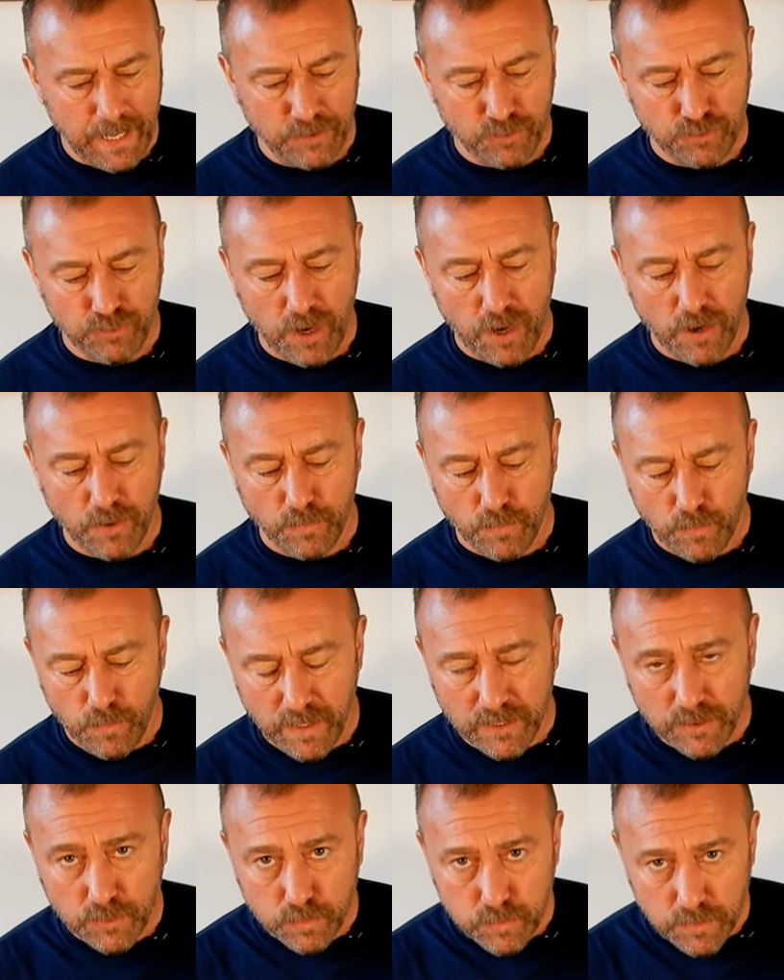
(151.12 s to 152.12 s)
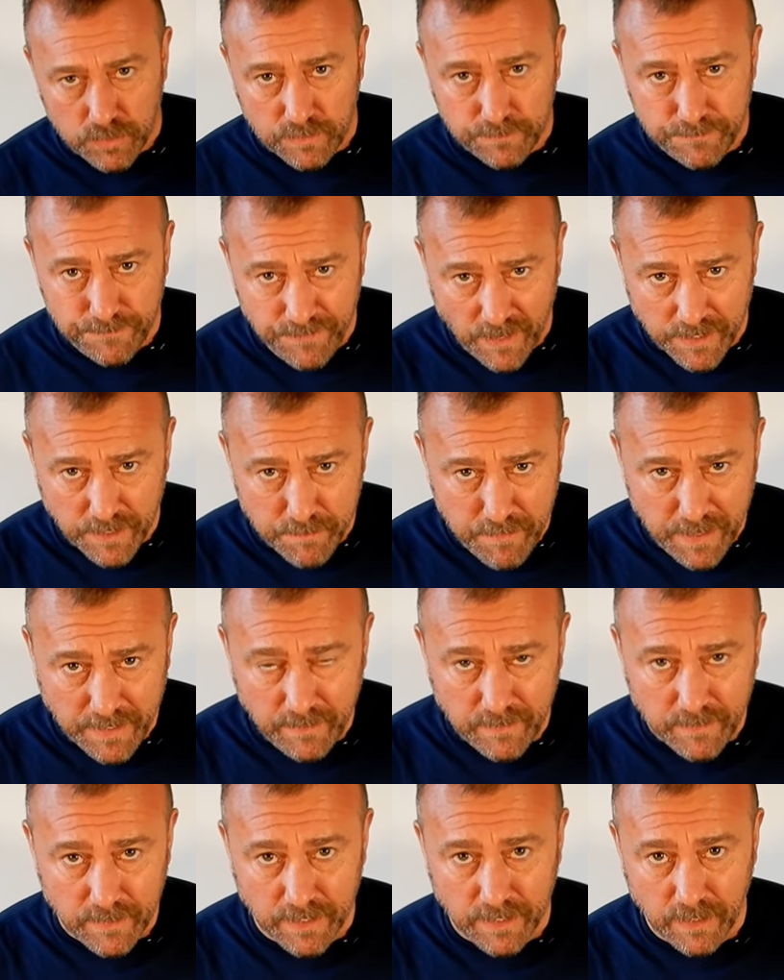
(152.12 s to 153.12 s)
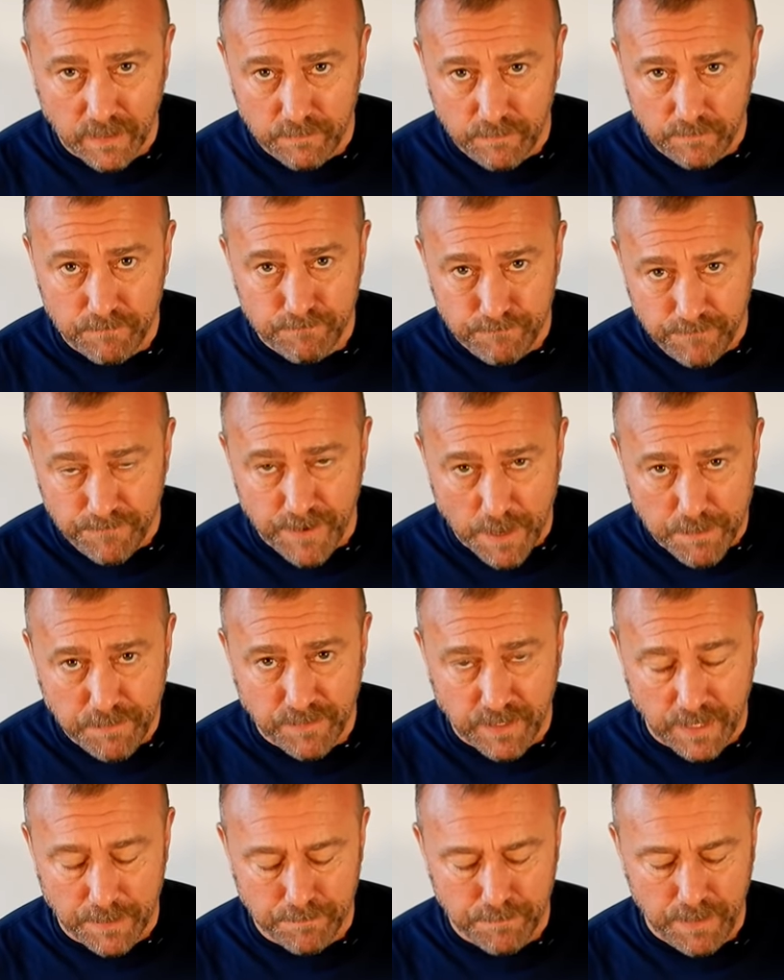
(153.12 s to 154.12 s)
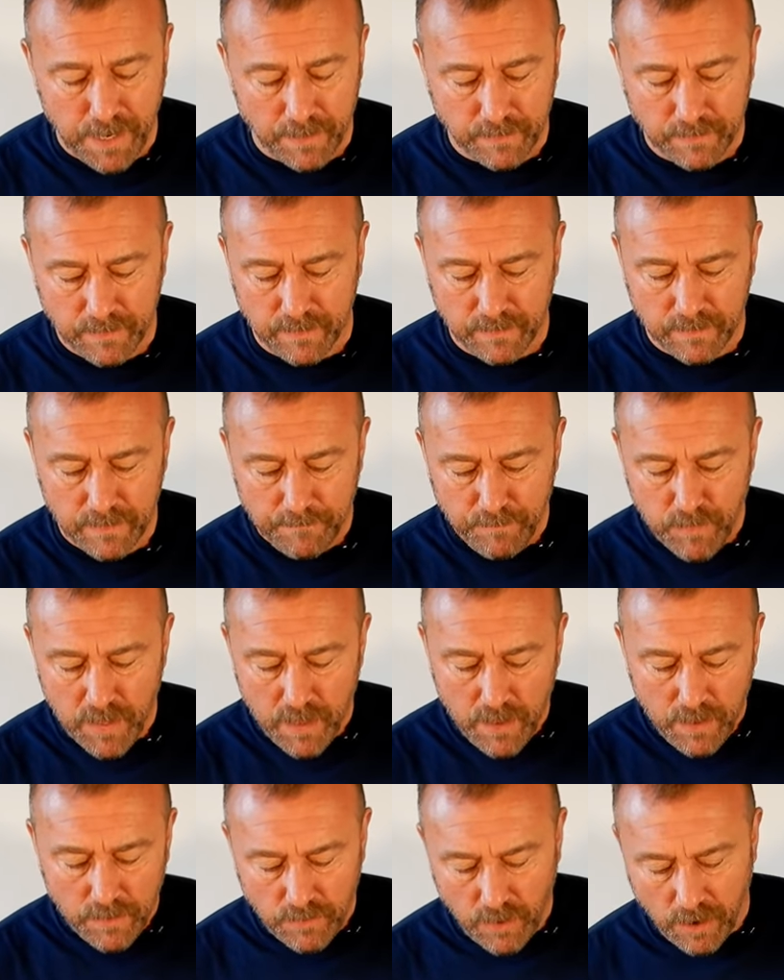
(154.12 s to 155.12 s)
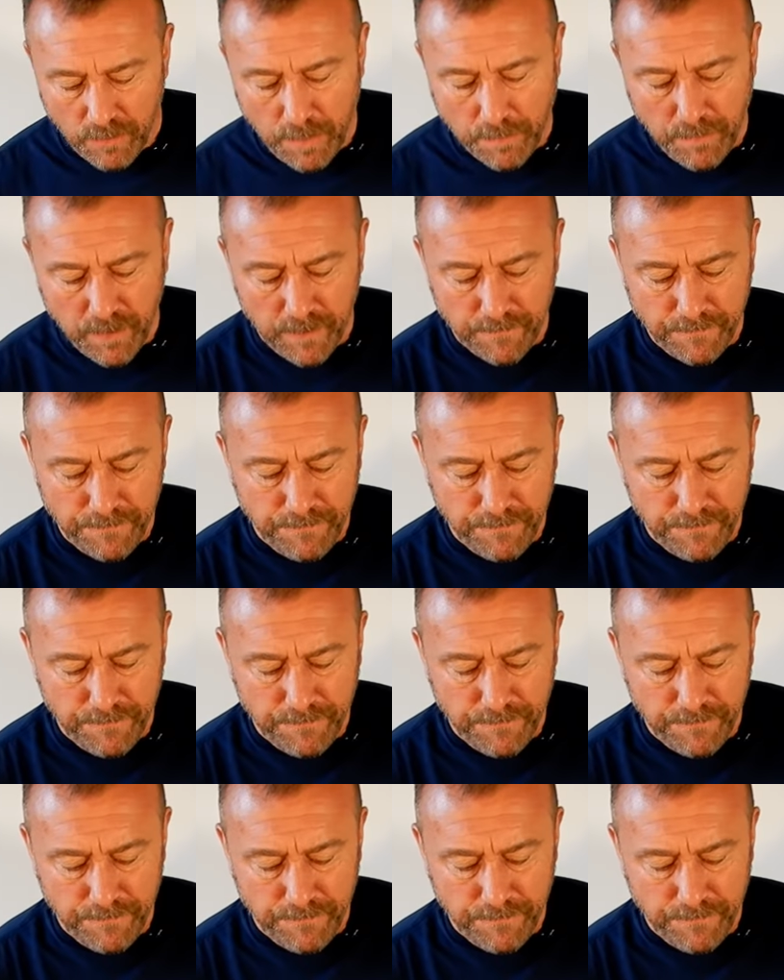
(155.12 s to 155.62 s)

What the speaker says: drone, which was fundamentally flimsy in places. So I remember